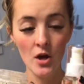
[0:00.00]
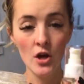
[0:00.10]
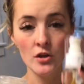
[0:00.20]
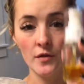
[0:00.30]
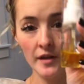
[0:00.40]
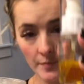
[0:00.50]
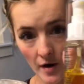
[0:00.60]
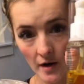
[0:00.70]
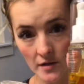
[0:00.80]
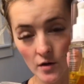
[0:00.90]
So this
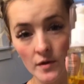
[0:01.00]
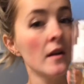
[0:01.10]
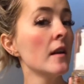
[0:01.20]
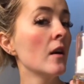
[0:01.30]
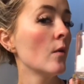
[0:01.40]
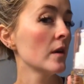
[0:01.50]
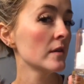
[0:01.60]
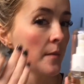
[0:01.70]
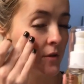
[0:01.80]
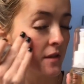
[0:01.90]
product goes out and it
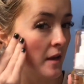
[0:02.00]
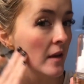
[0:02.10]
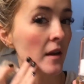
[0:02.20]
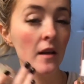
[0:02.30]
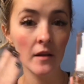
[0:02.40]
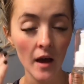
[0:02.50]
oils up your skin and it